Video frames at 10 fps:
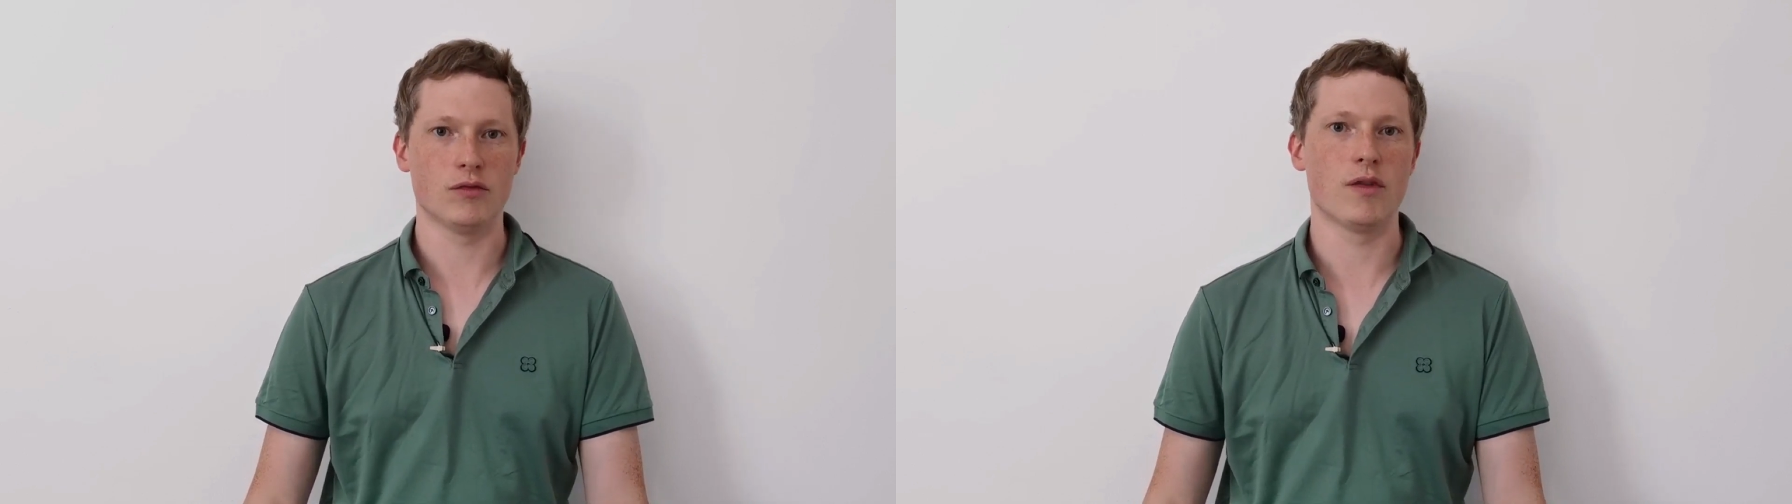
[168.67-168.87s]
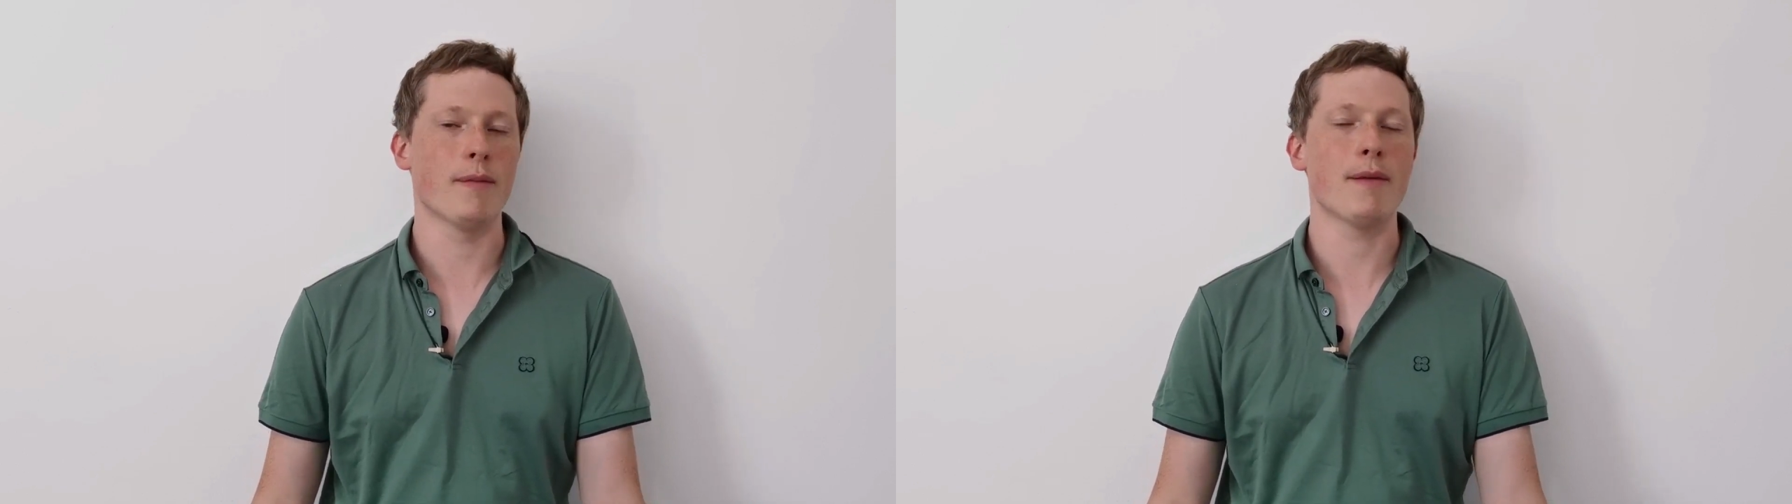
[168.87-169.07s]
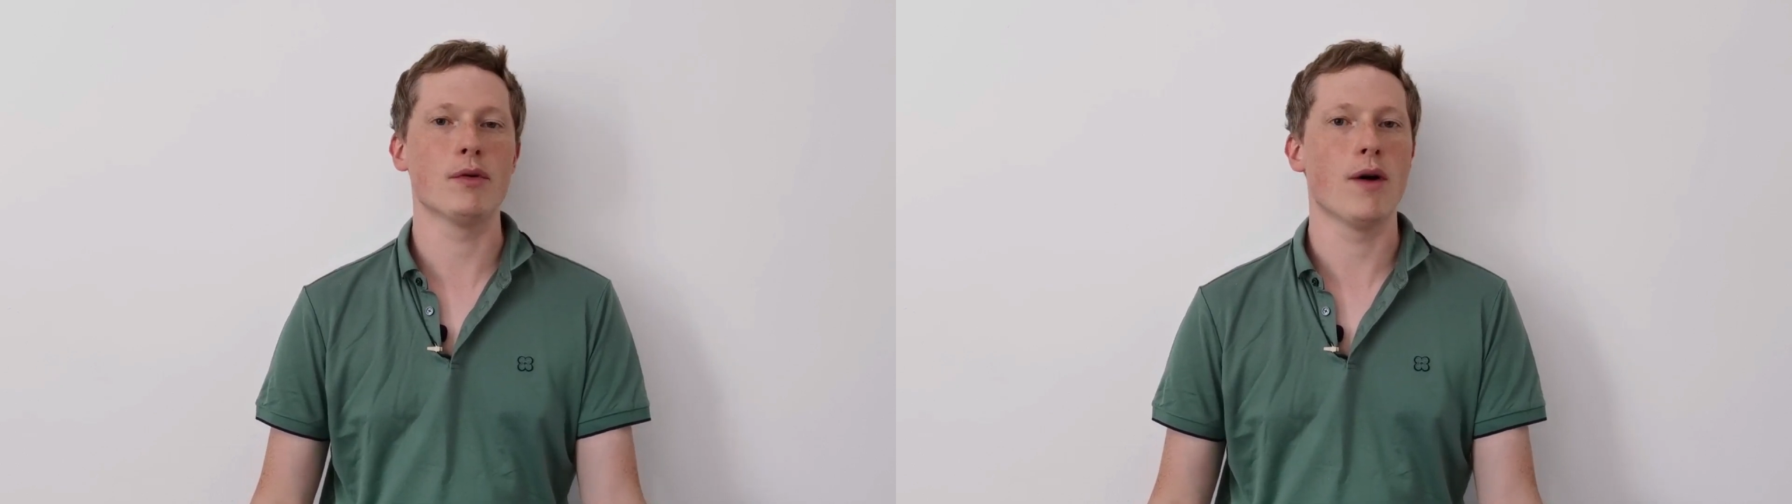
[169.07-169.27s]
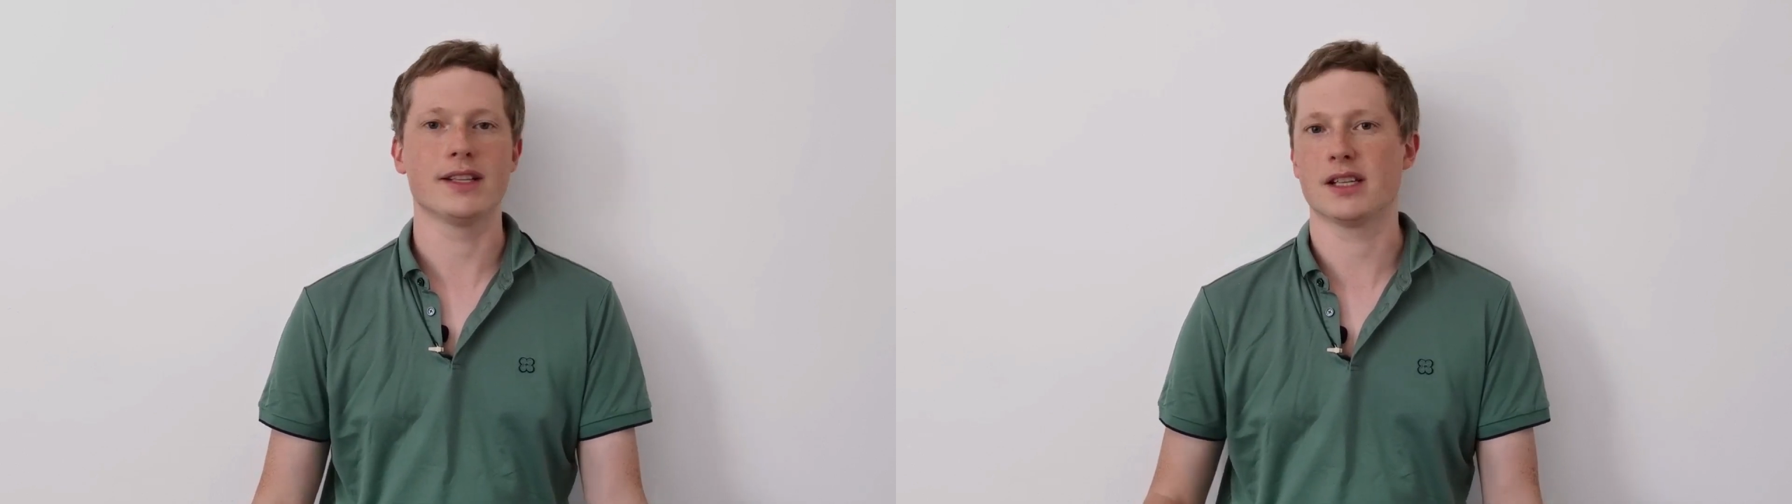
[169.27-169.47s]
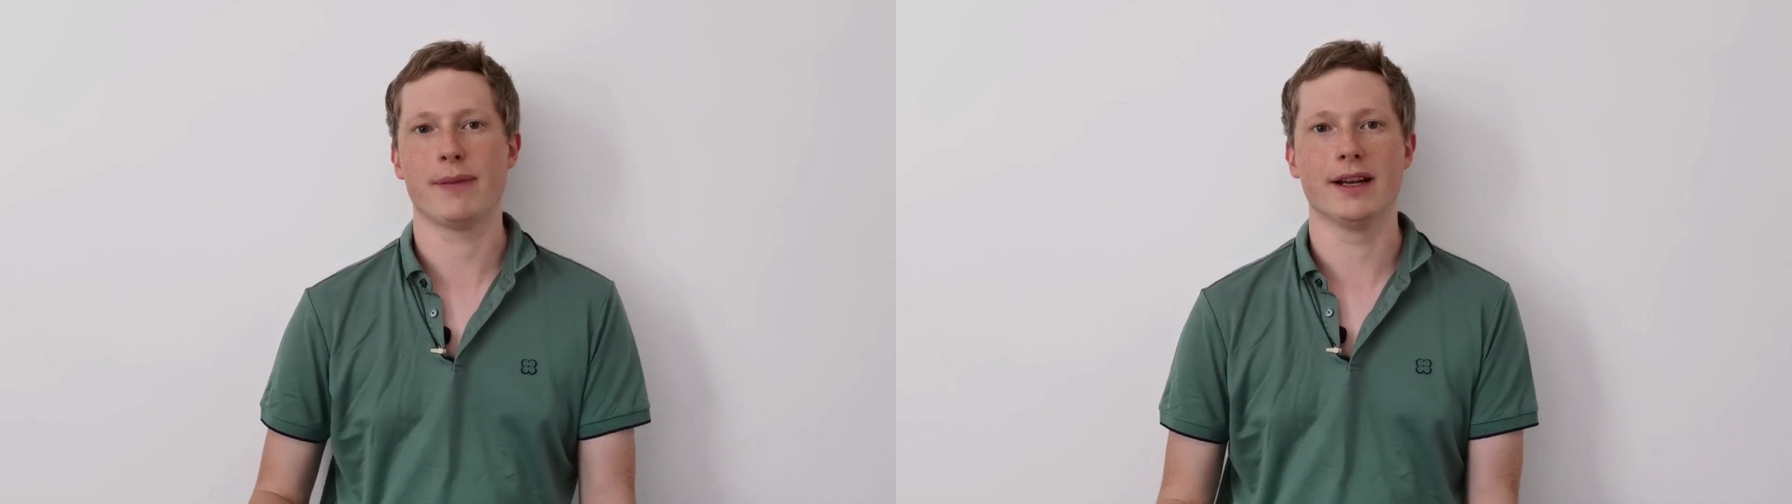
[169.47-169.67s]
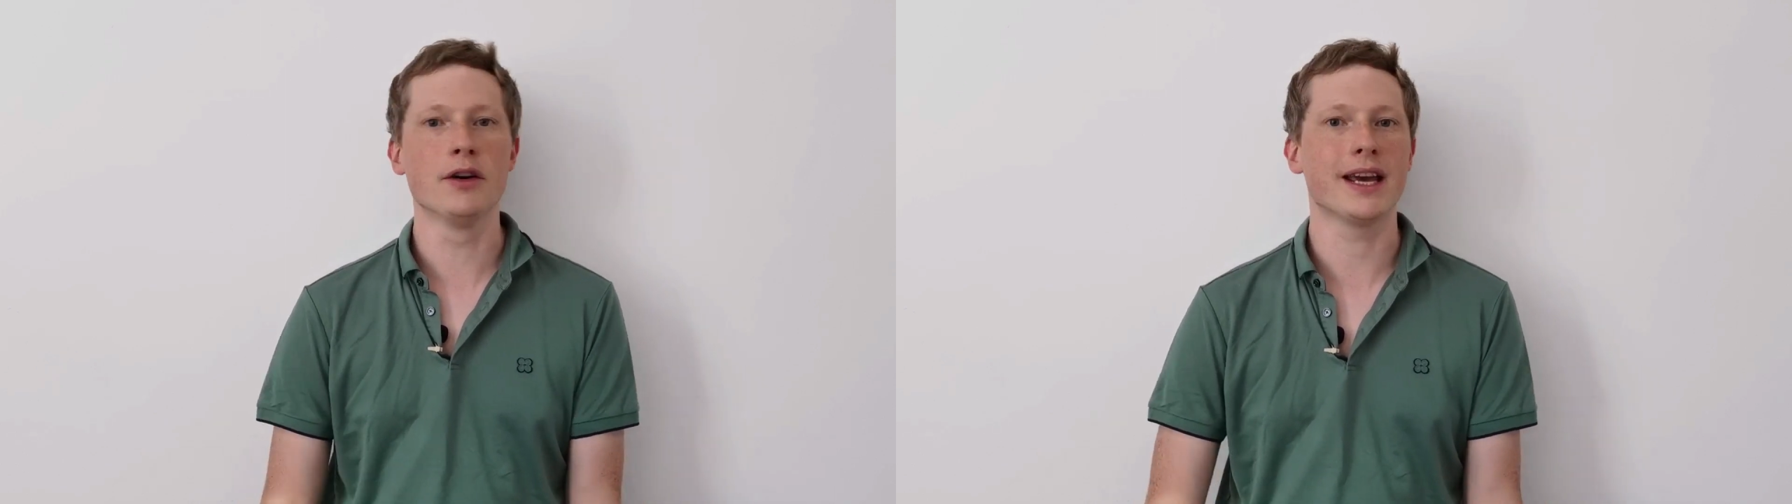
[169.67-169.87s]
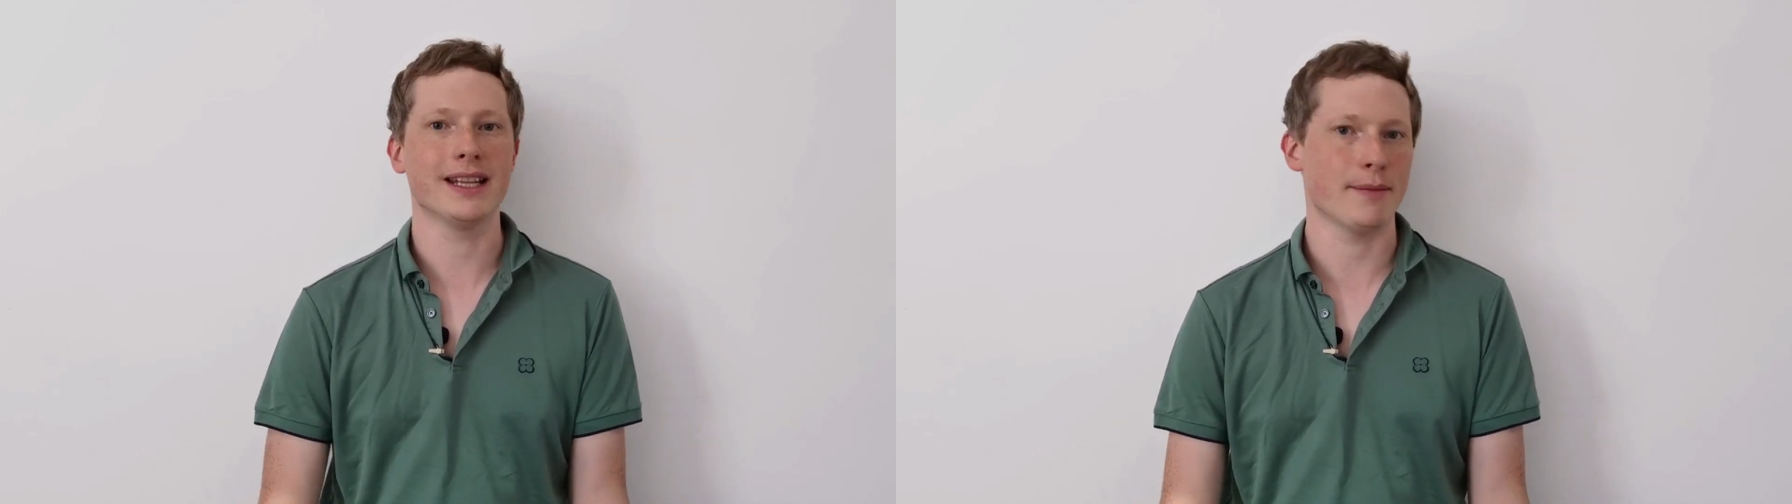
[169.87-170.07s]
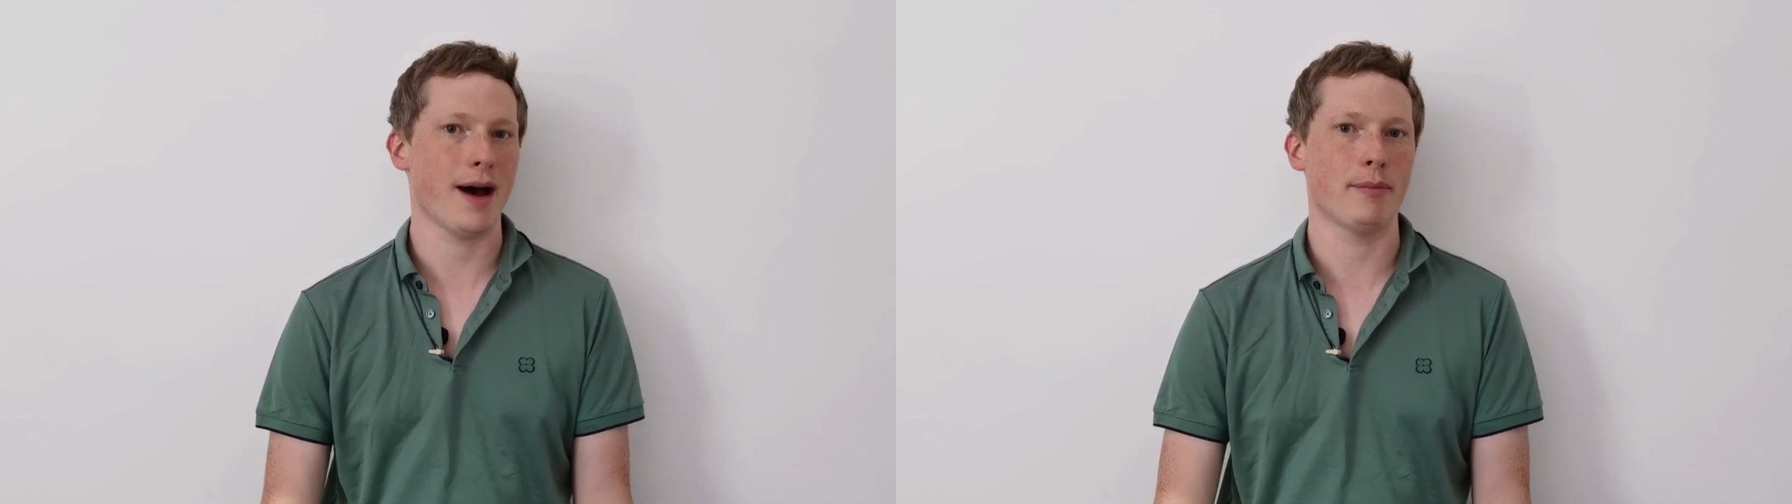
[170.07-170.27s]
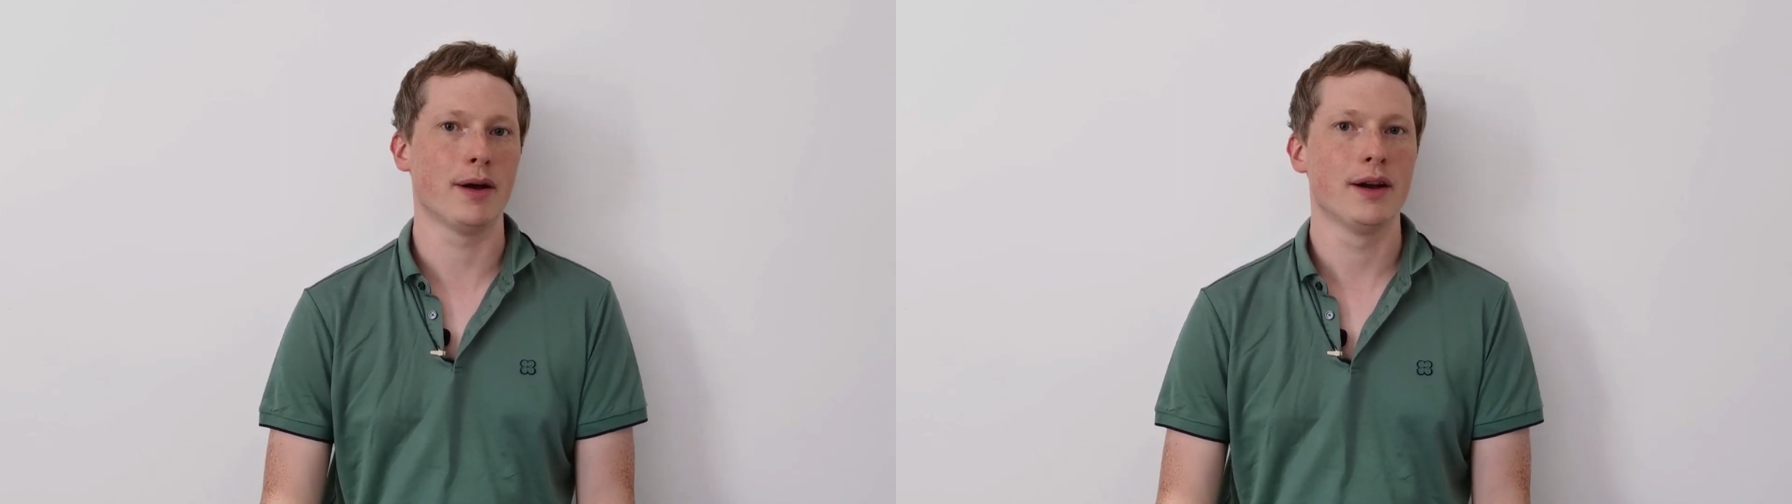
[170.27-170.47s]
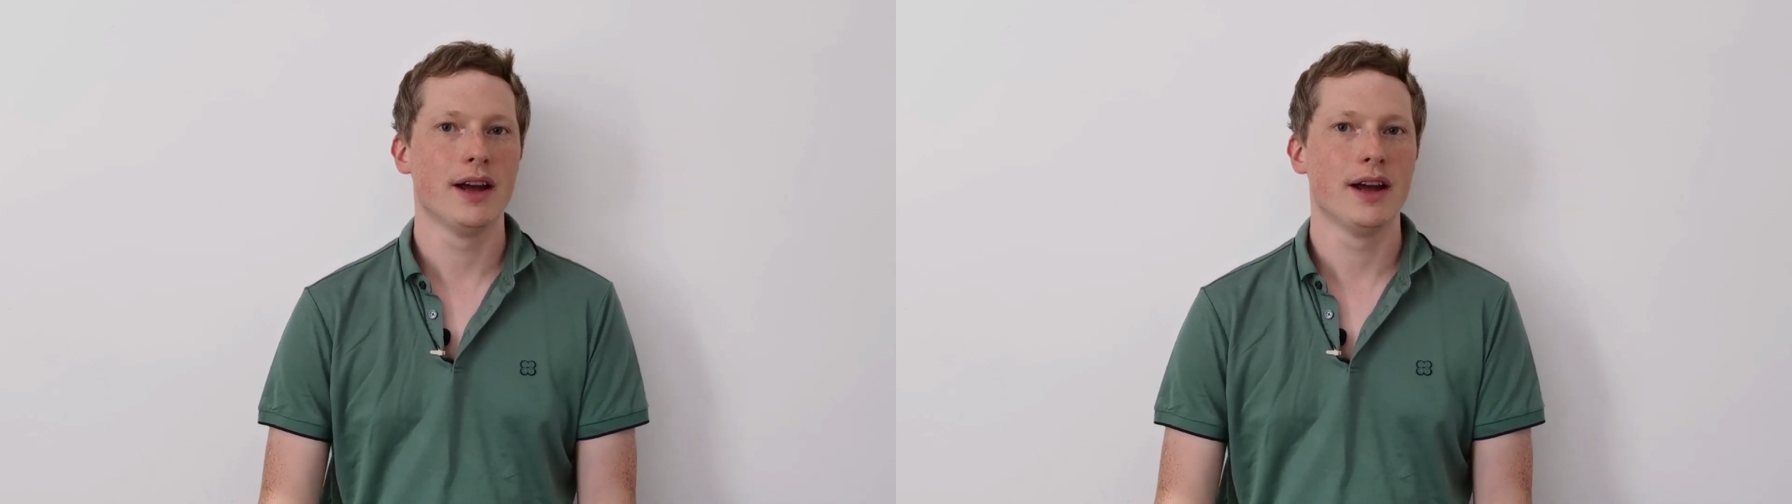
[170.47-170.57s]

remember words just by looking them up.